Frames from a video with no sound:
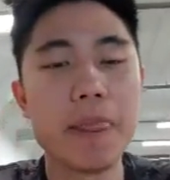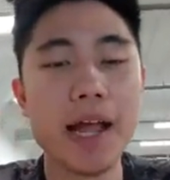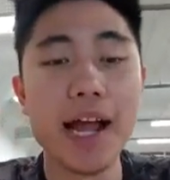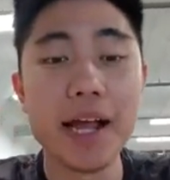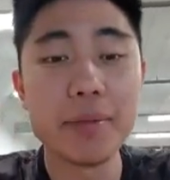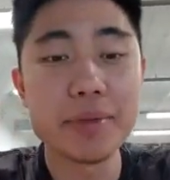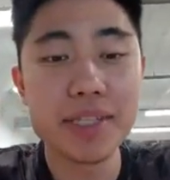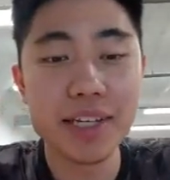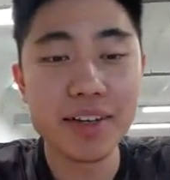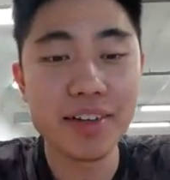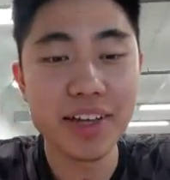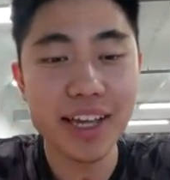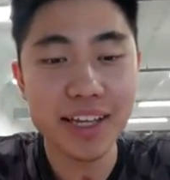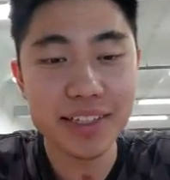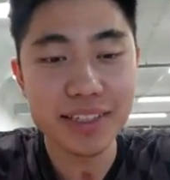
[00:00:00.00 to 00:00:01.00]
I am
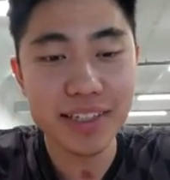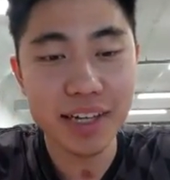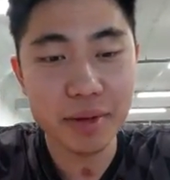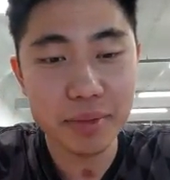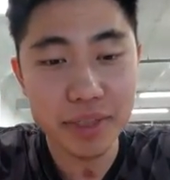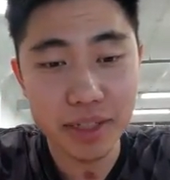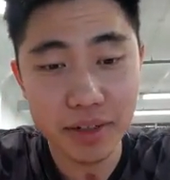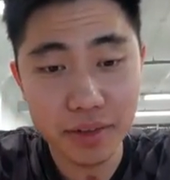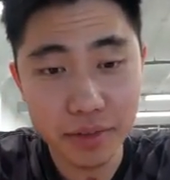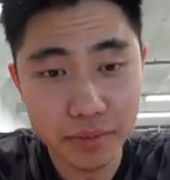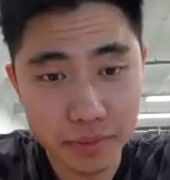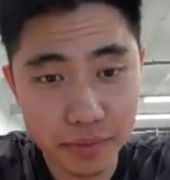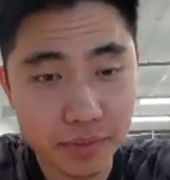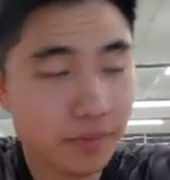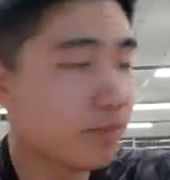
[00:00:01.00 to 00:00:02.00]
single, yes, I am single.
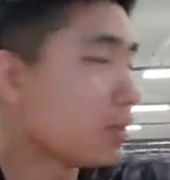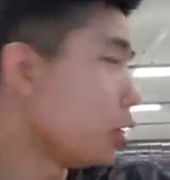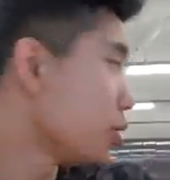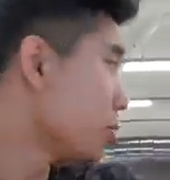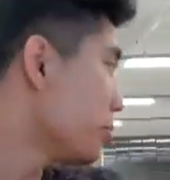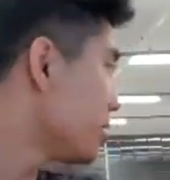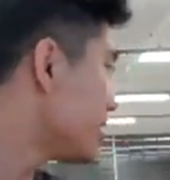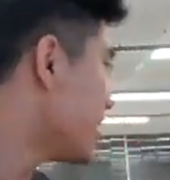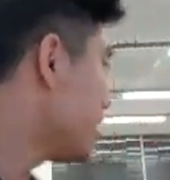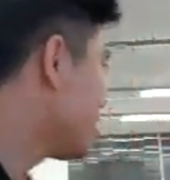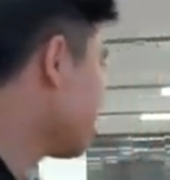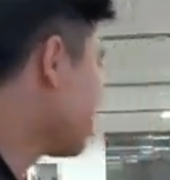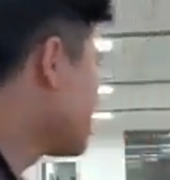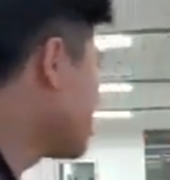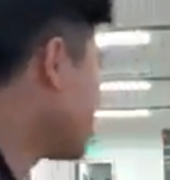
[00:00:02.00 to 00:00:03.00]
Dude, someone just asked
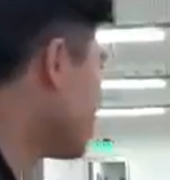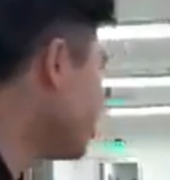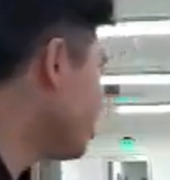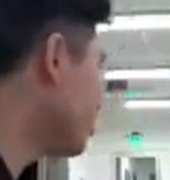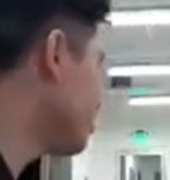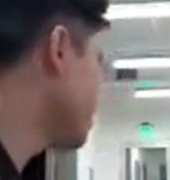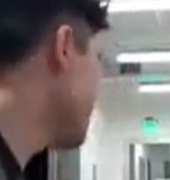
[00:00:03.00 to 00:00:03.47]
if I'm single.